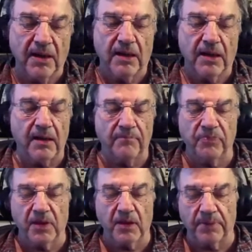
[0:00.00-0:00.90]

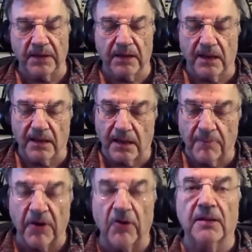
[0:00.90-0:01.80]
But
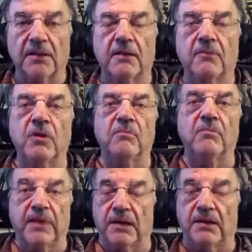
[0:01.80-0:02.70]
America said, well,
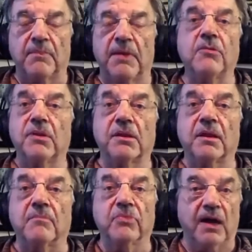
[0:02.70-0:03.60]
that's
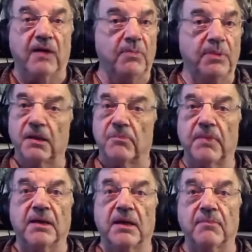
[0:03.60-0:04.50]
democracy. Everybody's
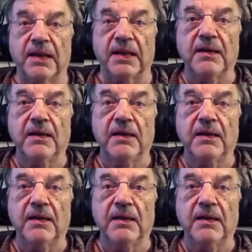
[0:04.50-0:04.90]
making money.